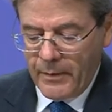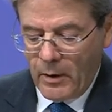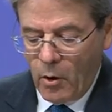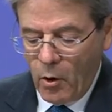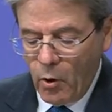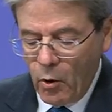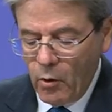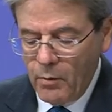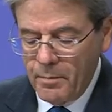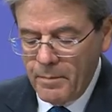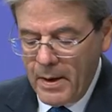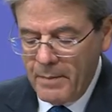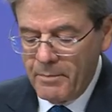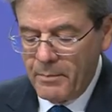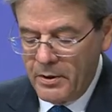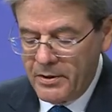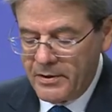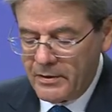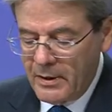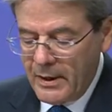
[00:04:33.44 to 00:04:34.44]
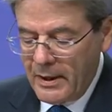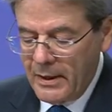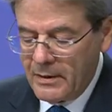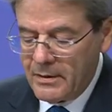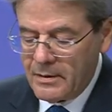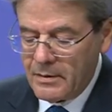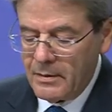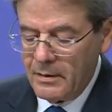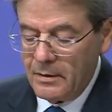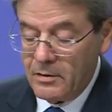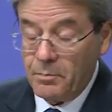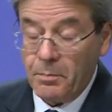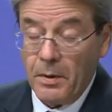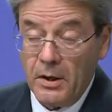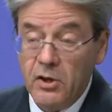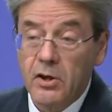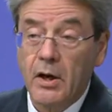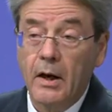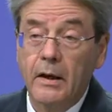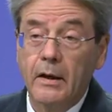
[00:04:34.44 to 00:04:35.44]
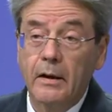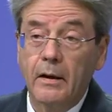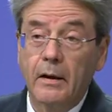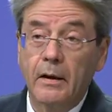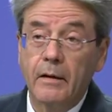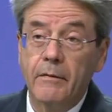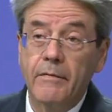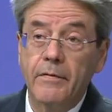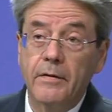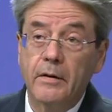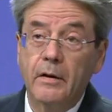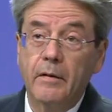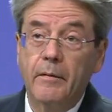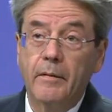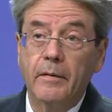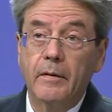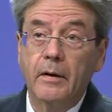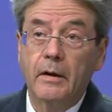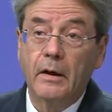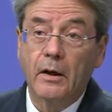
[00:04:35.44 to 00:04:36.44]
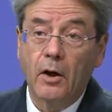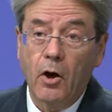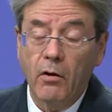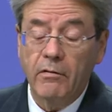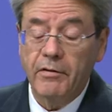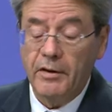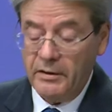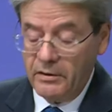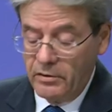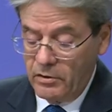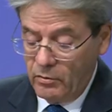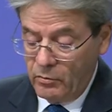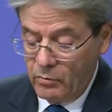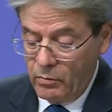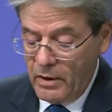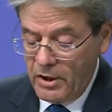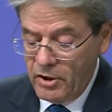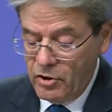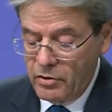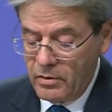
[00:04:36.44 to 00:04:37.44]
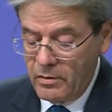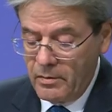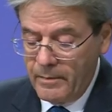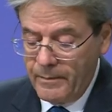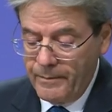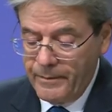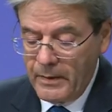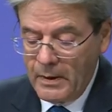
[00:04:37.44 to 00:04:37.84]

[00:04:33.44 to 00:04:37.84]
All member states, especially in the recovery situation,